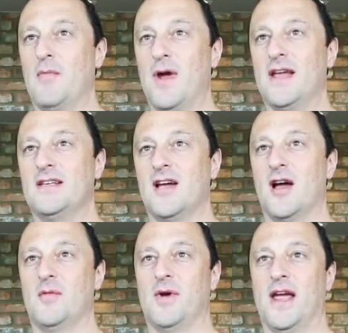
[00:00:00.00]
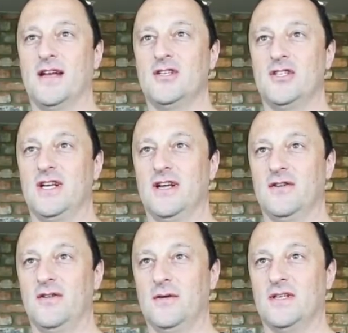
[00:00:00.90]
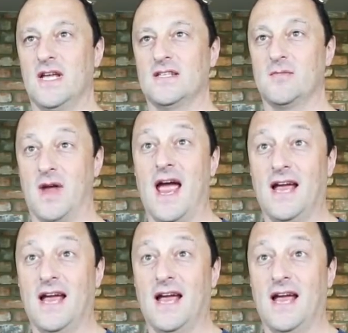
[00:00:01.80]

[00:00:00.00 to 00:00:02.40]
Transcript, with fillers: that pent up energy, enthusiasm